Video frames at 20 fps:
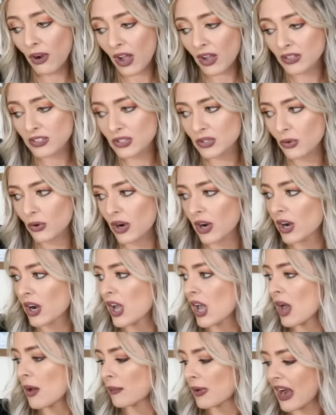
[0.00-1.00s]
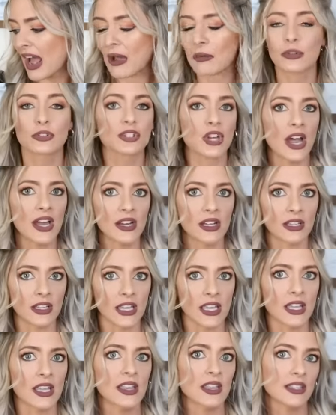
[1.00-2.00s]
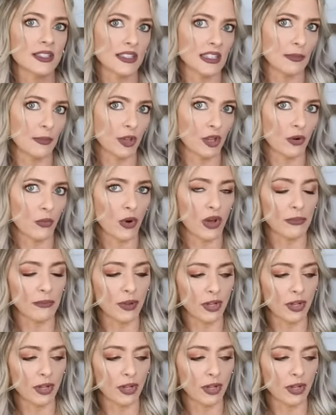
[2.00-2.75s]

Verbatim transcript: Rock store, but I will try to link the similar one